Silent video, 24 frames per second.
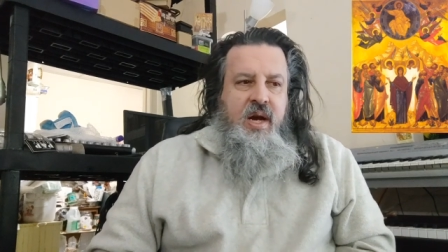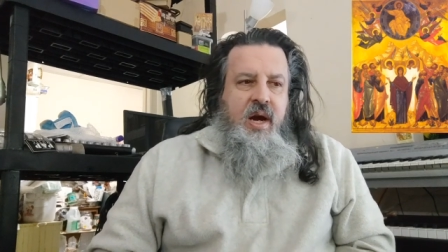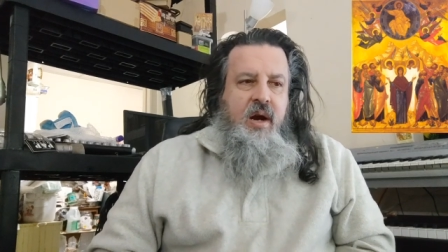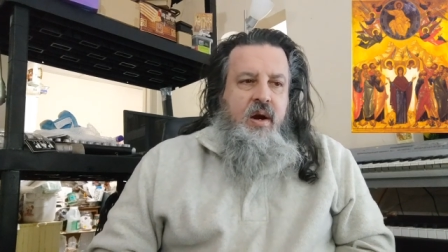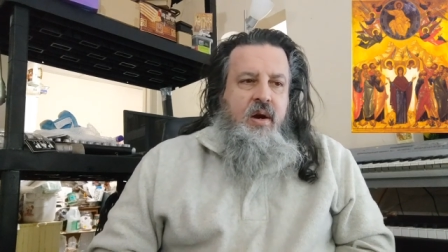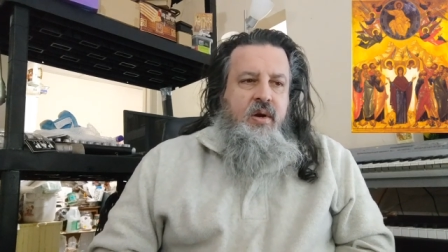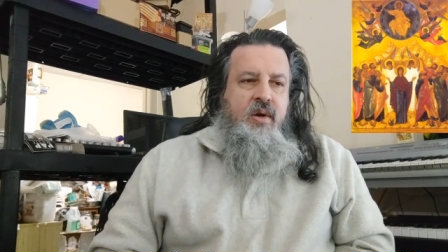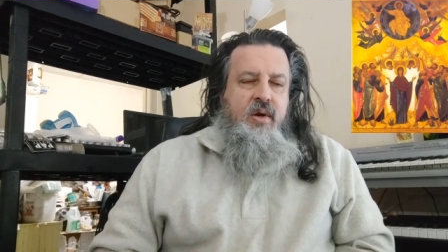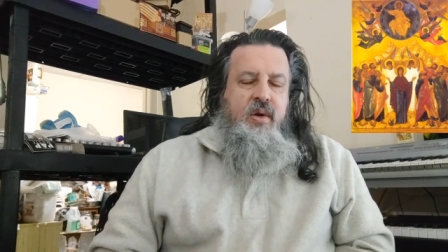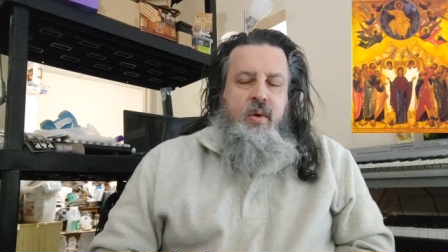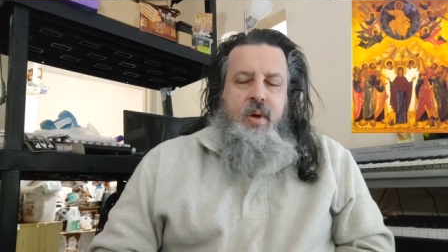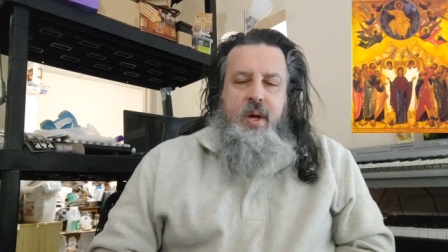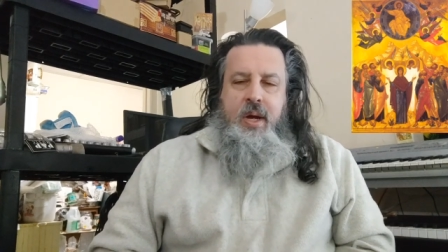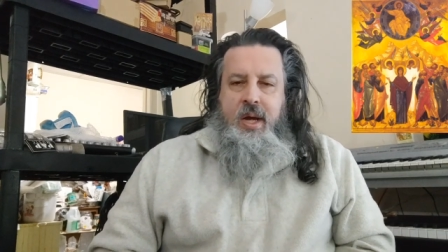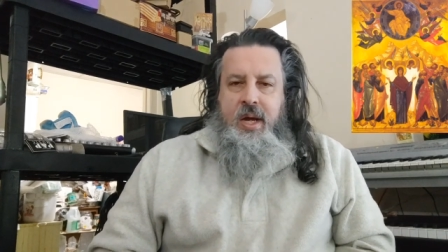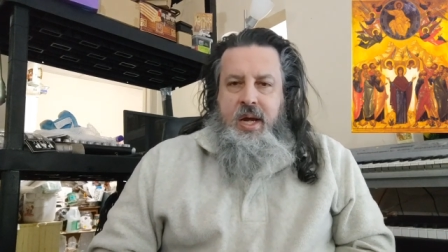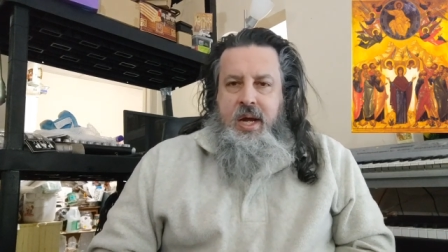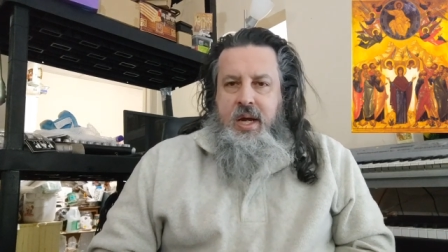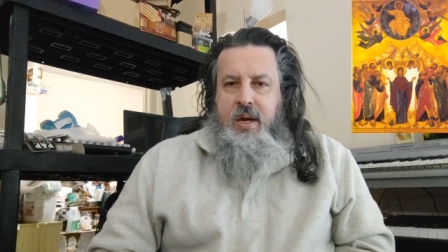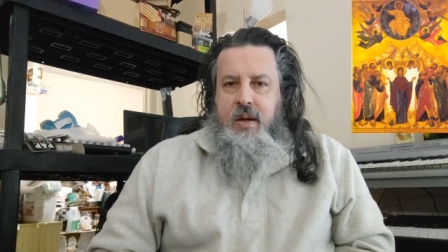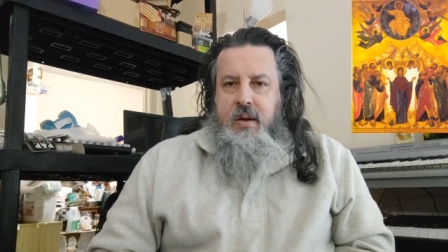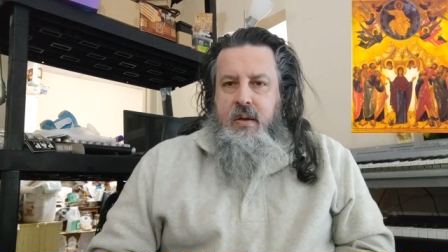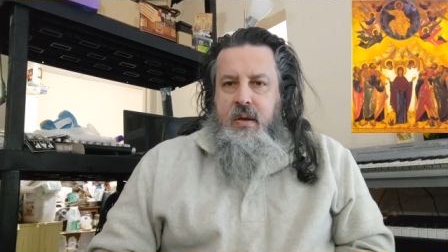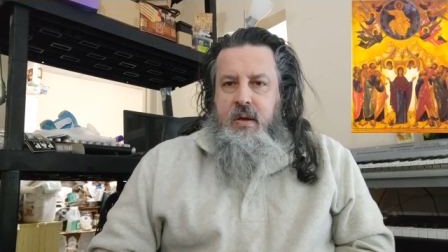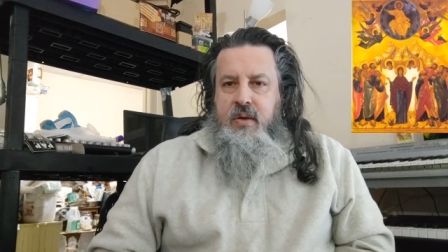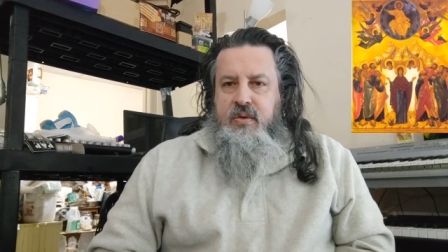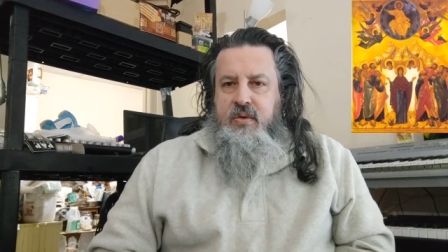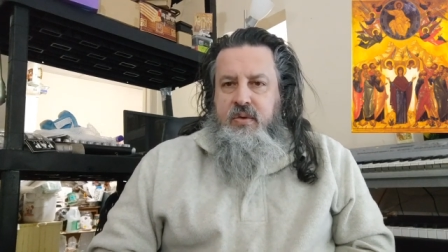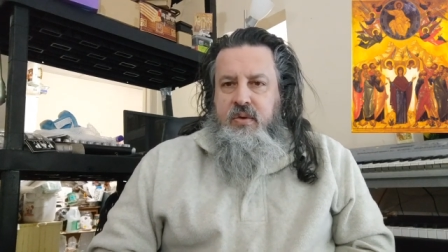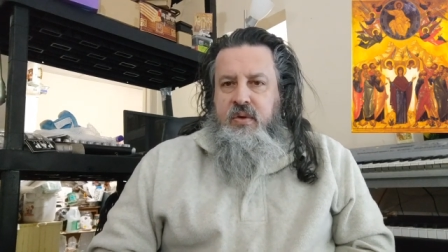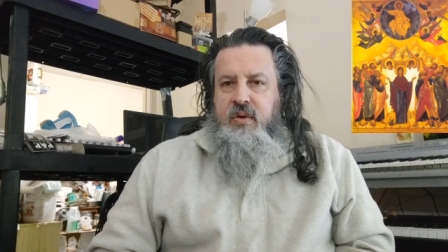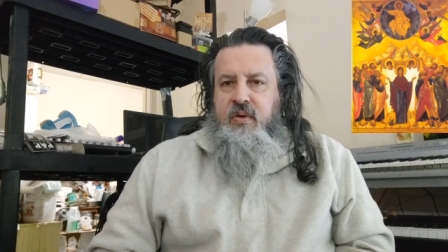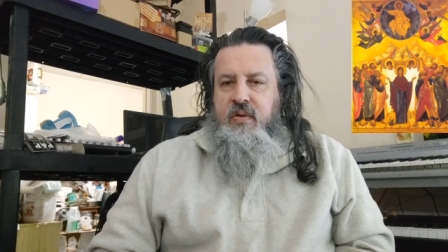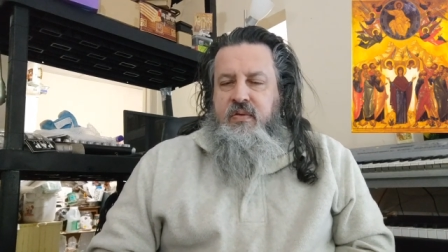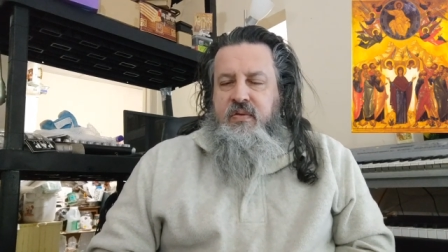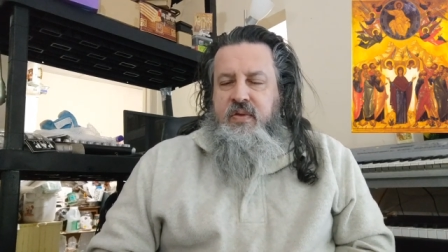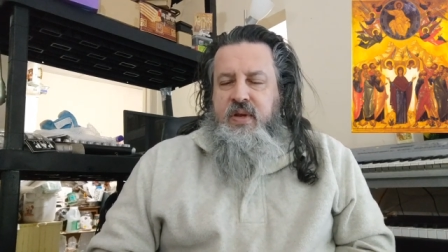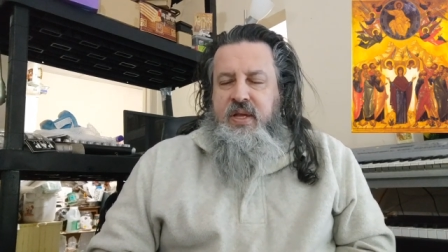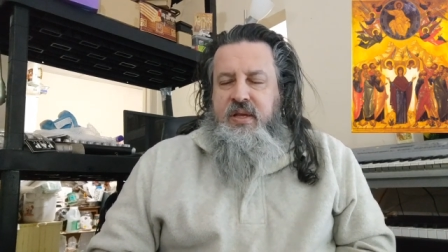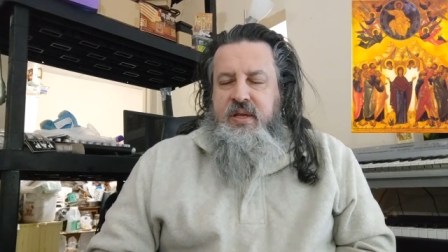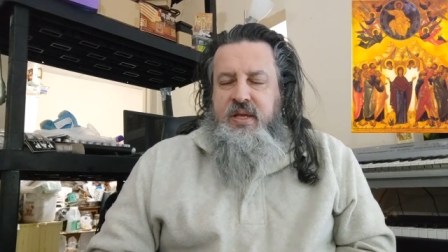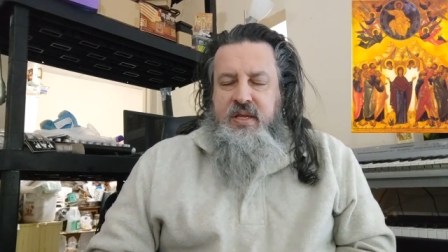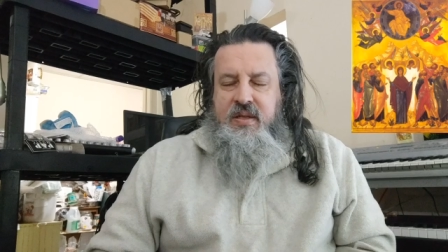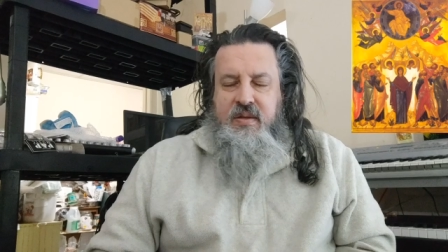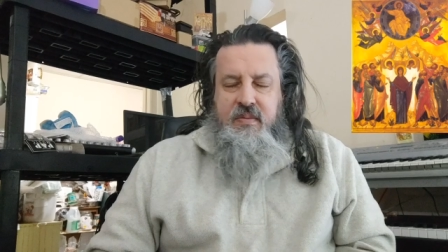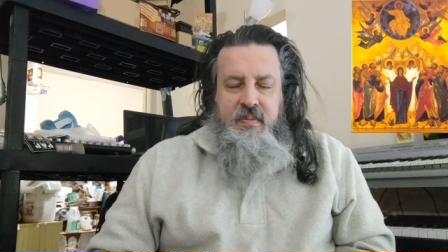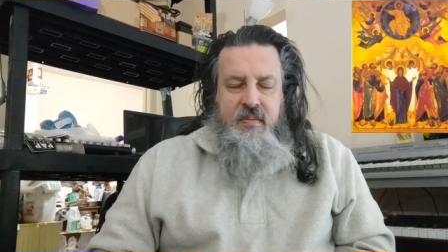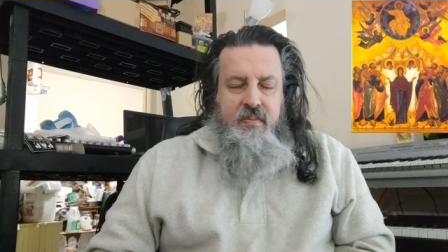How do you handle a certain
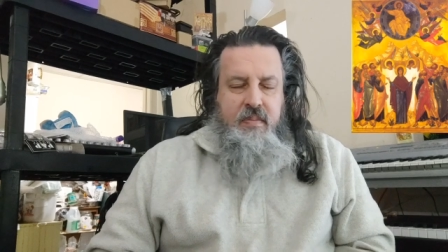event that's